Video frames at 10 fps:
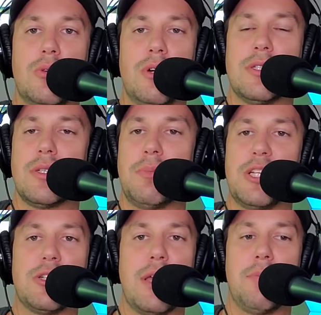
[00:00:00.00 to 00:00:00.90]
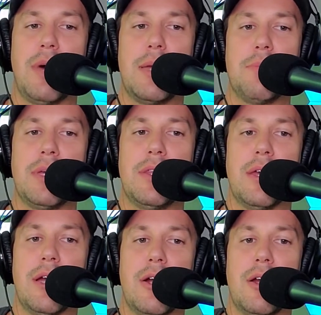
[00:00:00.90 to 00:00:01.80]
submission that might be
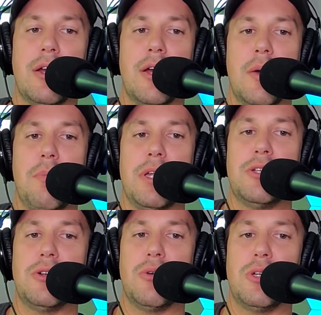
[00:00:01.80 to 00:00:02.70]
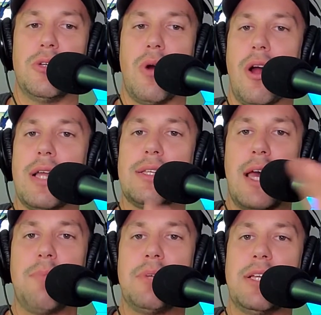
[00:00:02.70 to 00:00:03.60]
there, but you are
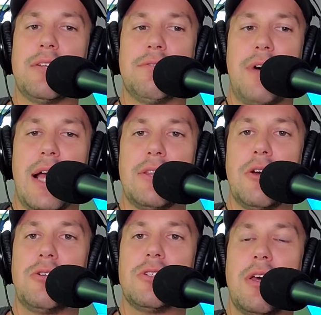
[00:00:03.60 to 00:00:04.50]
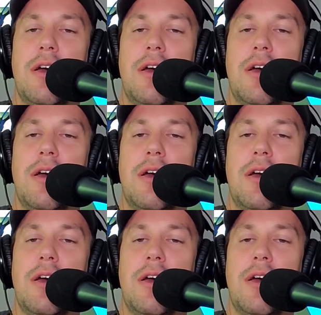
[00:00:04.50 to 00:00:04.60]
attempting to find those